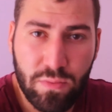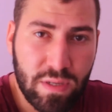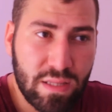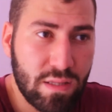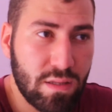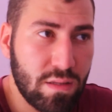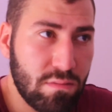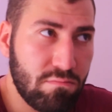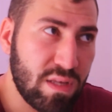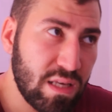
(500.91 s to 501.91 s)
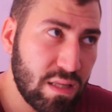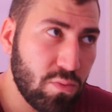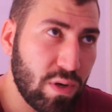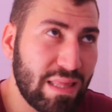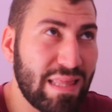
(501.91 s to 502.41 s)
what
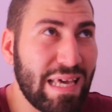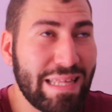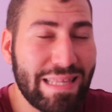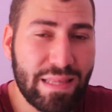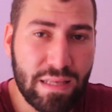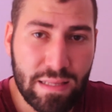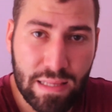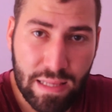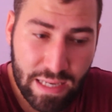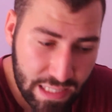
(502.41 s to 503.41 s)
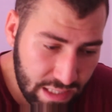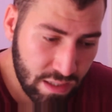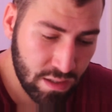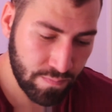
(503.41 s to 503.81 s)
they didn't like,